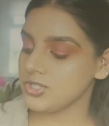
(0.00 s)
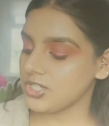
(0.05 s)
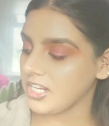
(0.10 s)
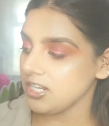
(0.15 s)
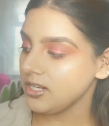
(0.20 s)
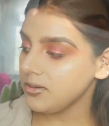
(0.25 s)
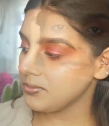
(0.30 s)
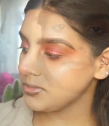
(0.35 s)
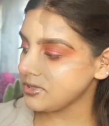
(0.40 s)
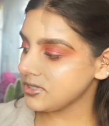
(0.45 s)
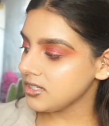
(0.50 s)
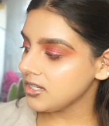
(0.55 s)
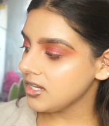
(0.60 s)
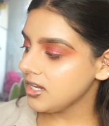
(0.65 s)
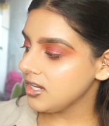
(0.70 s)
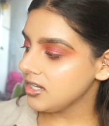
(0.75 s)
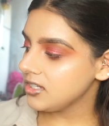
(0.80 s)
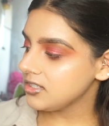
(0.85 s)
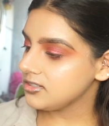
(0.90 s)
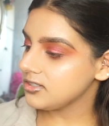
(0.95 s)
shaped.
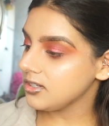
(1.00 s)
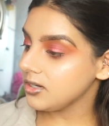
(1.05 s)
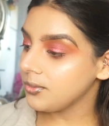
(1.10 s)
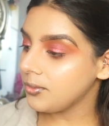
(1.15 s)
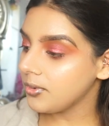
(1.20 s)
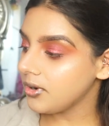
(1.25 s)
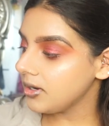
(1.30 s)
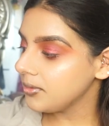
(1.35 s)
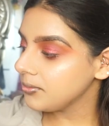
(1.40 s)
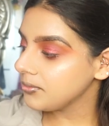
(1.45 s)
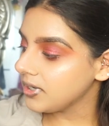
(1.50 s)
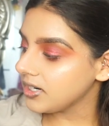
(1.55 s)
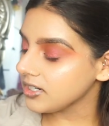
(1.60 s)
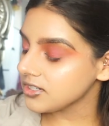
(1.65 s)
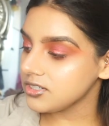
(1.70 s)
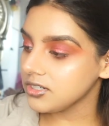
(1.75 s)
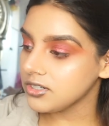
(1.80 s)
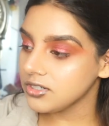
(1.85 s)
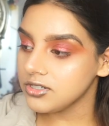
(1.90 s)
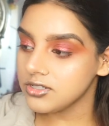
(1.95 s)
So what I'm
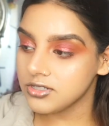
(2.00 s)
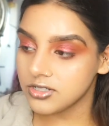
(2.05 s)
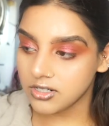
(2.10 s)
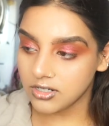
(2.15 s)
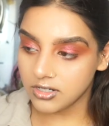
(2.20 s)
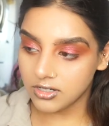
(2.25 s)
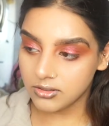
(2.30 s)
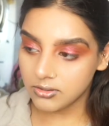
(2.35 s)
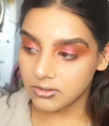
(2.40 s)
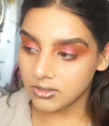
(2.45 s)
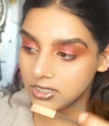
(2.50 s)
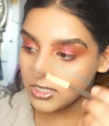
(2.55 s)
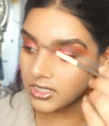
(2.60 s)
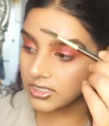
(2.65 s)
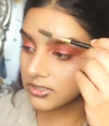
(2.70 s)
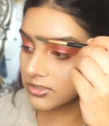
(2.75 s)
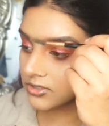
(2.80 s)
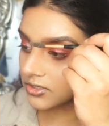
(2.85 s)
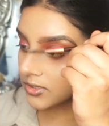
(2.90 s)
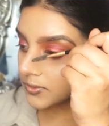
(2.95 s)
actually going to do
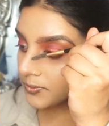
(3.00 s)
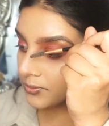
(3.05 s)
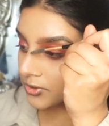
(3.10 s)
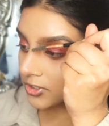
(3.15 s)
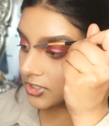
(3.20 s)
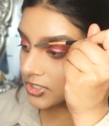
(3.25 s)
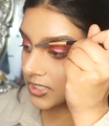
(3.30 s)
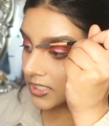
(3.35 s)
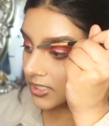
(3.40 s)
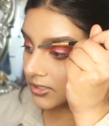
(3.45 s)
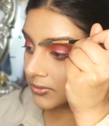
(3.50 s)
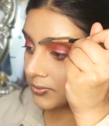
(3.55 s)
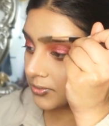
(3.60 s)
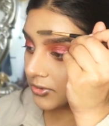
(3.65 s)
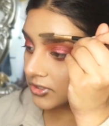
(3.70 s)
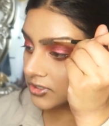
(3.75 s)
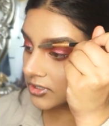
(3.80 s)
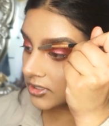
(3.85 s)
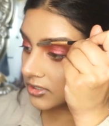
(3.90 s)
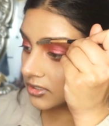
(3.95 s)
is just brush out the
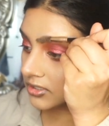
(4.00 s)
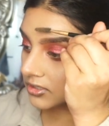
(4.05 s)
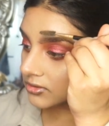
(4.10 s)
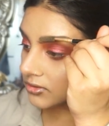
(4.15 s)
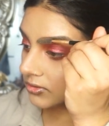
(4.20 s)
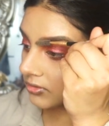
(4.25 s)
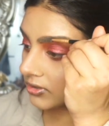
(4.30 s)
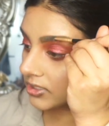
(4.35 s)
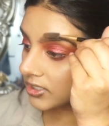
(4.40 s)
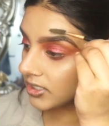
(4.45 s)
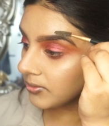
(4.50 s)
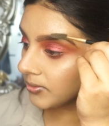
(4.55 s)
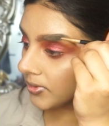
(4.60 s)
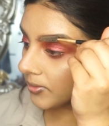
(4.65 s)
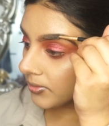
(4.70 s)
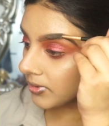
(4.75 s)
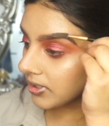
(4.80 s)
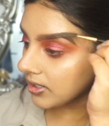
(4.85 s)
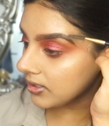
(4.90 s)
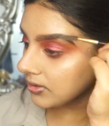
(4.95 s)
product that's already in my
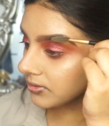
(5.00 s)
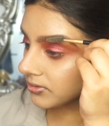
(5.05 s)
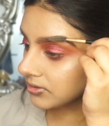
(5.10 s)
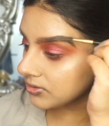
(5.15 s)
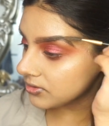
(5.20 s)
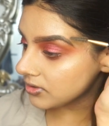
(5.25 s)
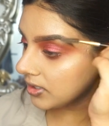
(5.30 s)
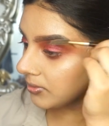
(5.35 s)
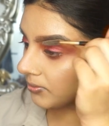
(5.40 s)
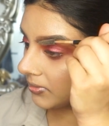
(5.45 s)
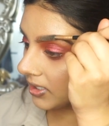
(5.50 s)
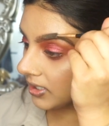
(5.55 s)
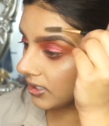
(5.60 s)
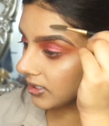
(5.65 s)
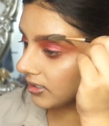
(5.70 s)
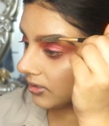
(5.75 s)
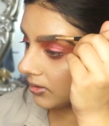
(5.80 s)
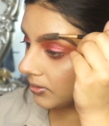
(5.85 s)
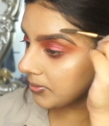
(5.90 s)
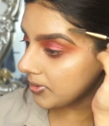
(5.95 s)
brows and try and make
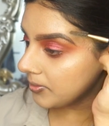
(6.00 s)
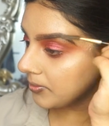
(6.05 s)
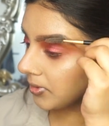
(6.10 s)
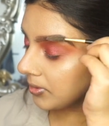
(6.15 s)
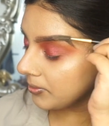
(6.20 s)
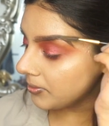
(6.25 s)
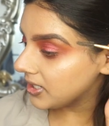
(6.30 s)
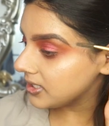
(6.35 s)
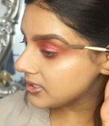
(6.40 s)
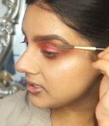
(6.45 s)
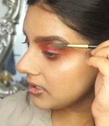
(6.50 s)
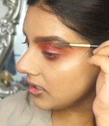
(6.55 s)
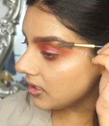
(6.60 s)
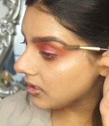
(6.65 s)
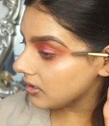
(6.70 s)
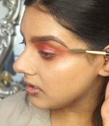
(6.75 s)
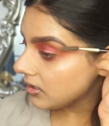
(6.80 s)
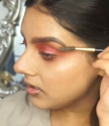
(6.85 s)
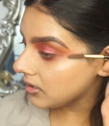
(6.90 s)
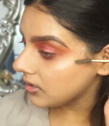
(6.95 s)
it a little bit more
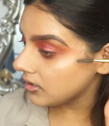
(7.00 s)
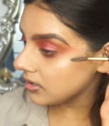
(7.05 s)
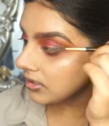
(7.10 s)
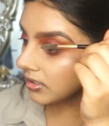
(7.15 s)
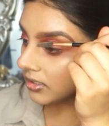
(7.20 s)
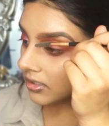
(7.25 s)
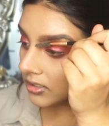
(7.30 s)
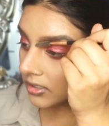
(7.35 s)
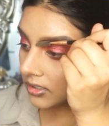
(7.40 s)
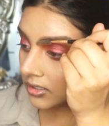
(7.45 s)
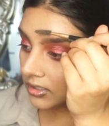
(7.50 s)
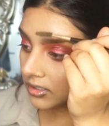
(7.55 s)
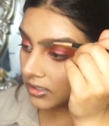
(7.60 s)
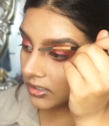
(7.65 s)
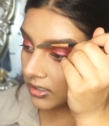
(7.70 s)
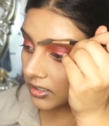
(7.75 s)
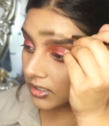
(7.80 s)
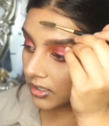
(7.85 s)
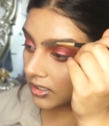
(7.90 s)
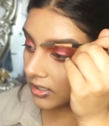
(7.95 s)
messier.
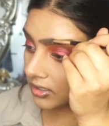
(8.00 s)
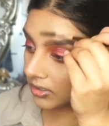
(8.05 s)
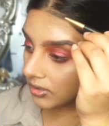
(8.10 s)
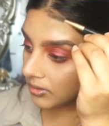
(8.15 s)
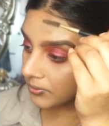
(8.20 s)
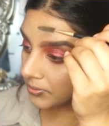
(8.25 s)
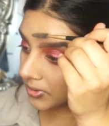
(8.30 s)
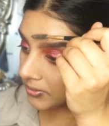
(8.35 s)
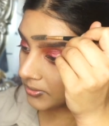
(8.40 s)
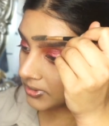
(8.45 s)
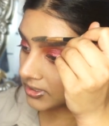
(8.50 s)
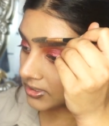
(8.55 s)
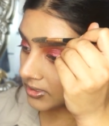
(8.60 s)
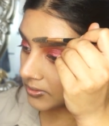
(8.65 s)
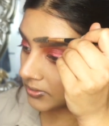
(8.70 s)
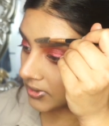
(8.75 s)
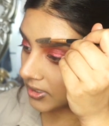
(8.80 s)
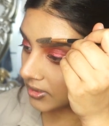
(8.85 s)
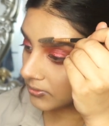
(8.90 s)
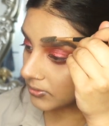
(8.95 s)
I can't promise
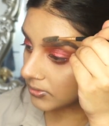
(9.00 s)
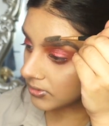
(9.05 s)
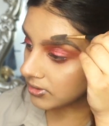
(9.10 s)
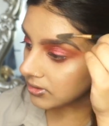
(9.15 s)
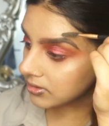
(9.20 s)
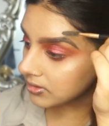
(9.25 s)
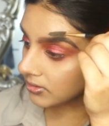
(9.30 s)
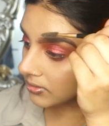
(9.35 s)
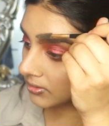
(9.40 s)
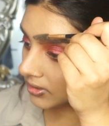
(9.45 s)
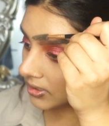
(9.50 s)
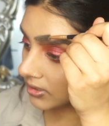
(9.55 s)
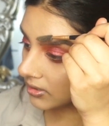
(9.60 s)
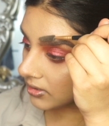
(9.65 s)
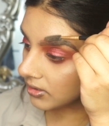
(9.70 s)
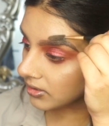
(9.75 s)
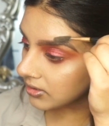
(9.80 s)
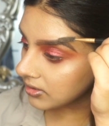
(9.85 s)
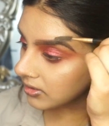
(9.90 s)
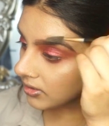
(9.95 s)
I'd be able to do it
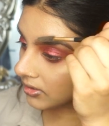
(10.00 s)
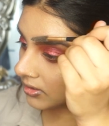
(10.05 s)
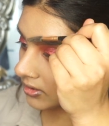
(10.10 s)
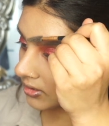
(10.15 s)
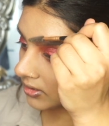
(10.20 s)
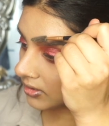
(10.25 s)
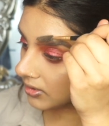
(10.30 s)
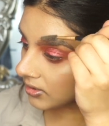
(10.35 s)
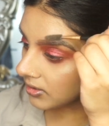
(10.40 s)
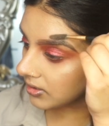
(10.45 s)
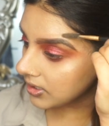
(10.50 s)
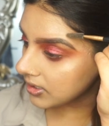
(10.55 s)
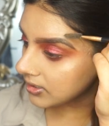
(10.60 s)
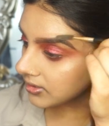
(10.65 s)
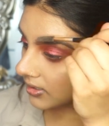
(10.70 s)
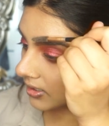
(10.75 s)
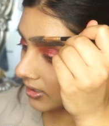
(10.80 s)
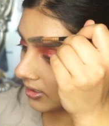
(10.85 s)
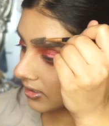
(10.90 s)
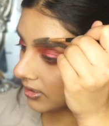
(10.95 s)

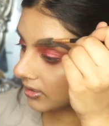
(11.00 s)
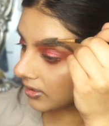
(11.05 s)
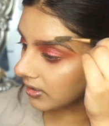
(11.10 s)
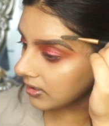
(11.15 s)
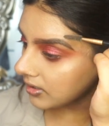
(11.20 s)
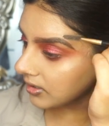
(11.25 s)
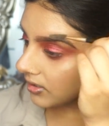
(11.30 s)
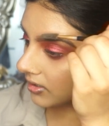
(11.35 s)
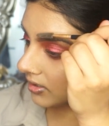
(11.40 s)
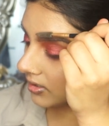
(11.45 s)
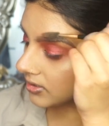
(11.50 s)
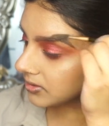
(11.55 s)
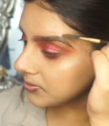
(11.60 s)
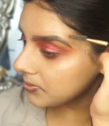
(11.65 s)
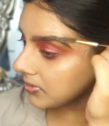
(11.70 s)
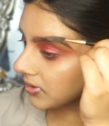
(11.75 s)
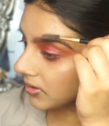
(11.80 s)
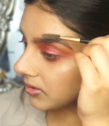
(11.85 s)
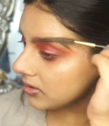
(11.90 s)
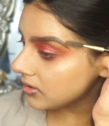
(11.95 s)
exactly like hers,
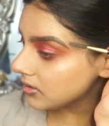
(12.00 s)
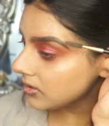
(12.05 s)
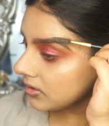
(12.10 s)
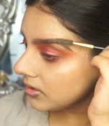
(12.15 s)
but